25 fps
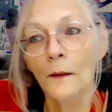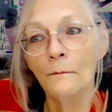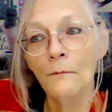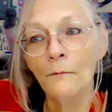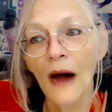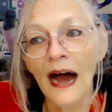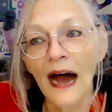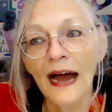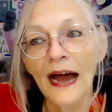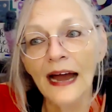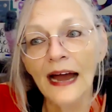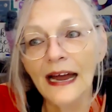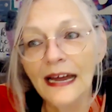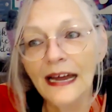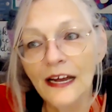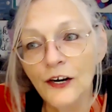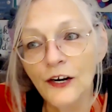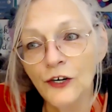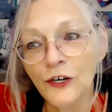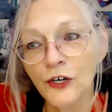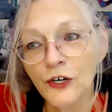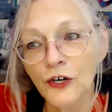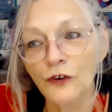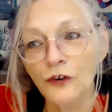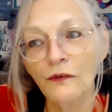my
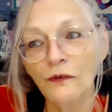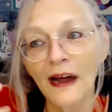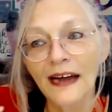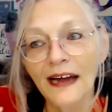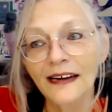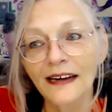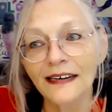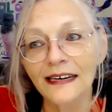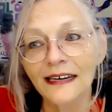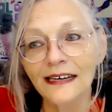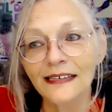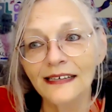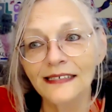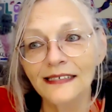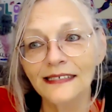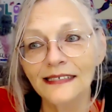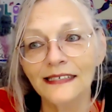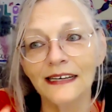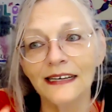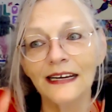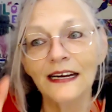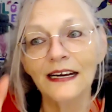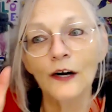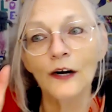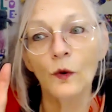
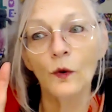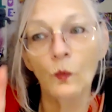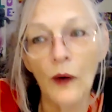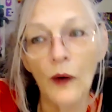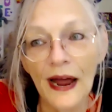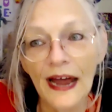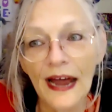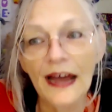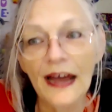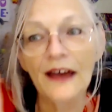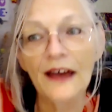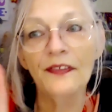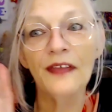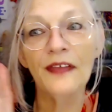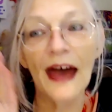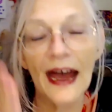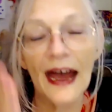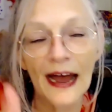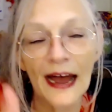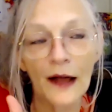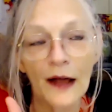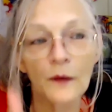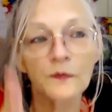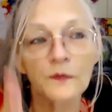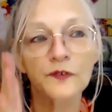incorrectness in a way that
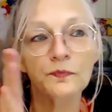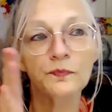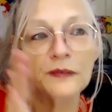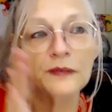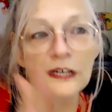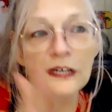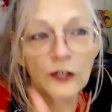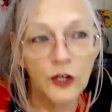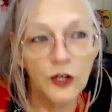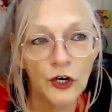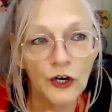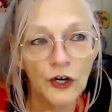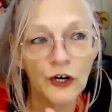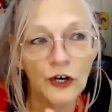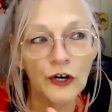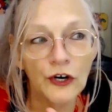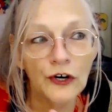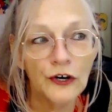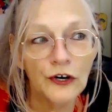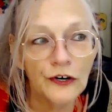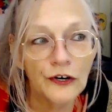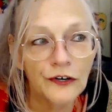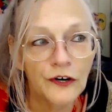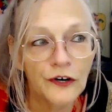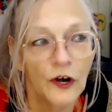helps me
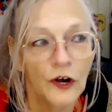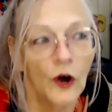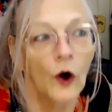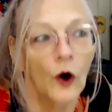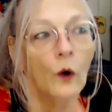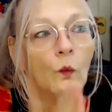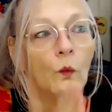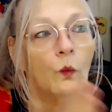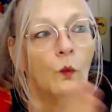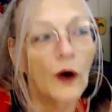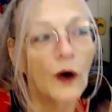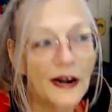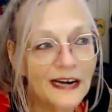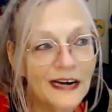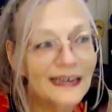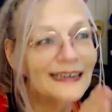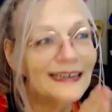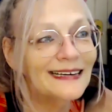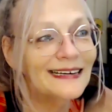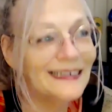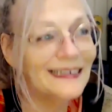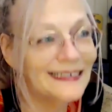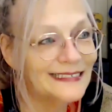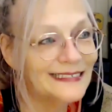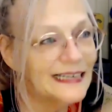learn what it
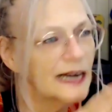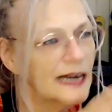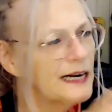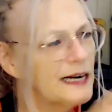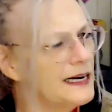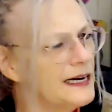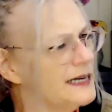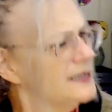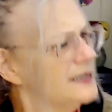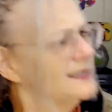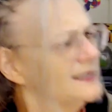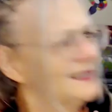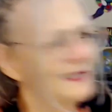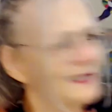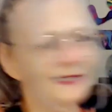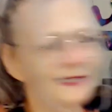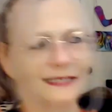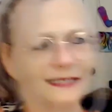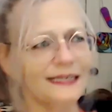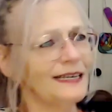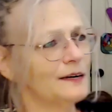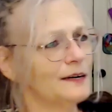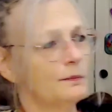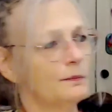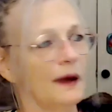is I needed to
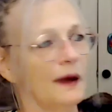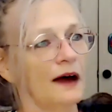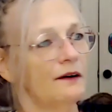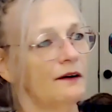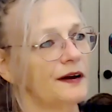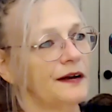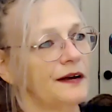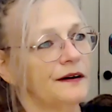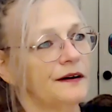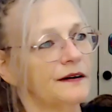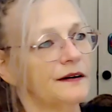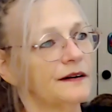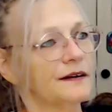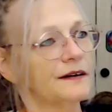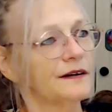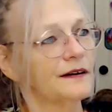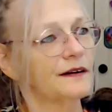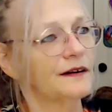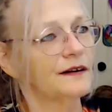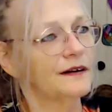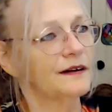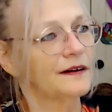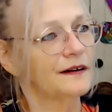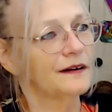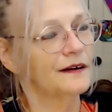see about it.
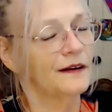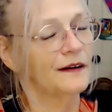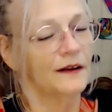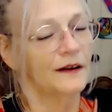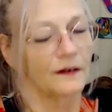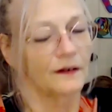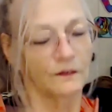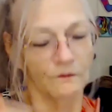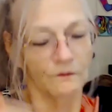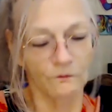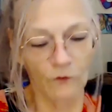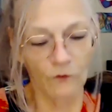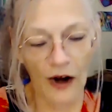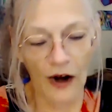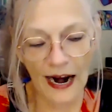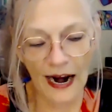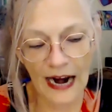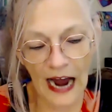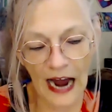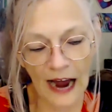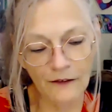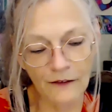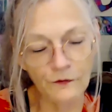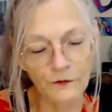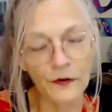Right?
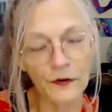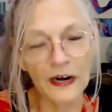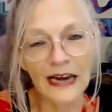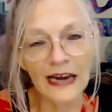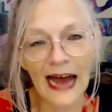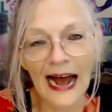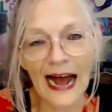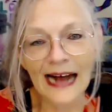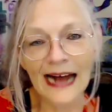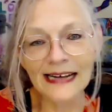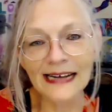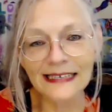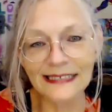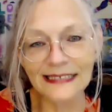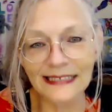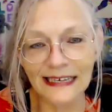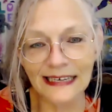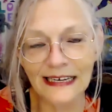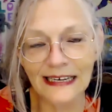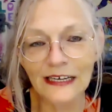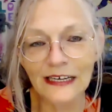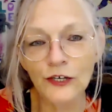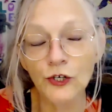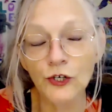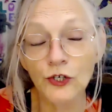I've relaxed
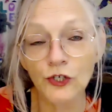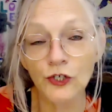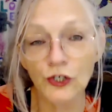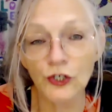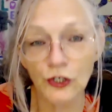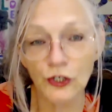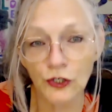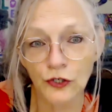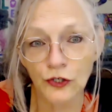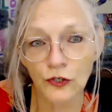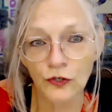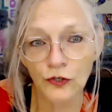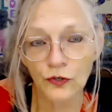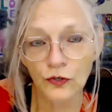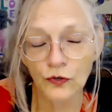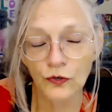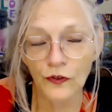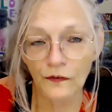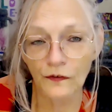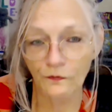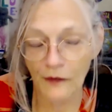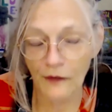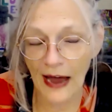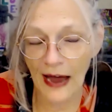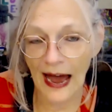into
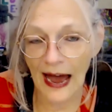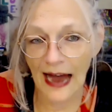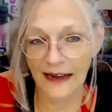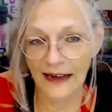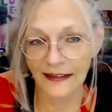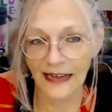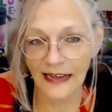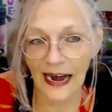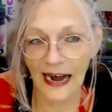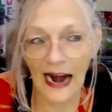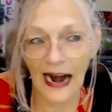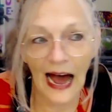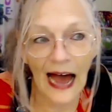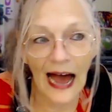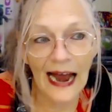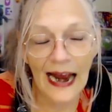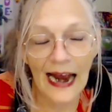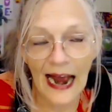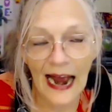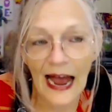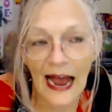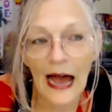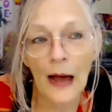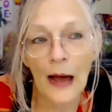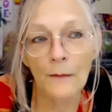the fact that I
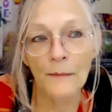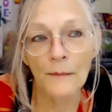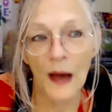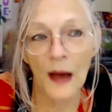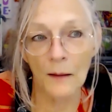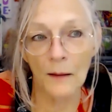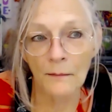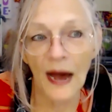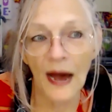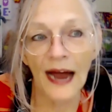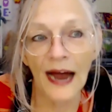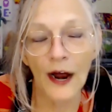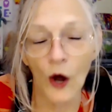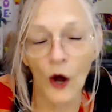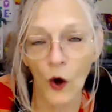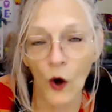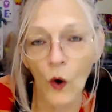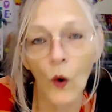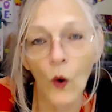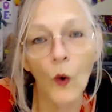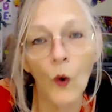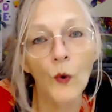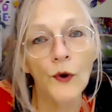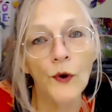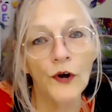am my
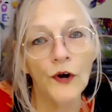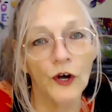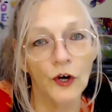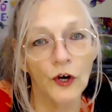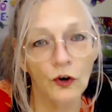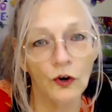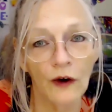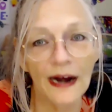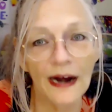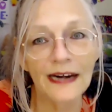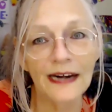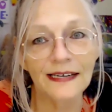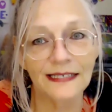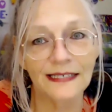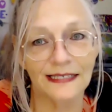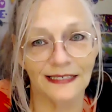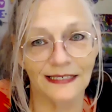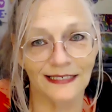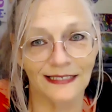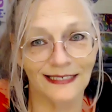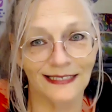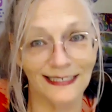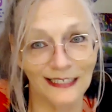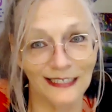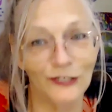own
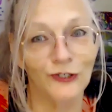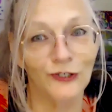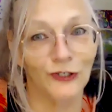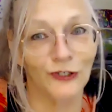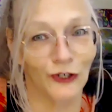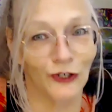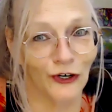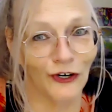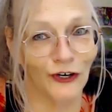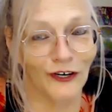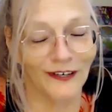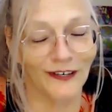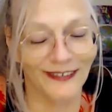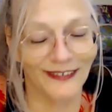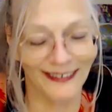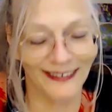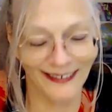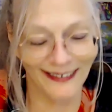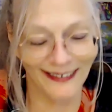greatest teacher.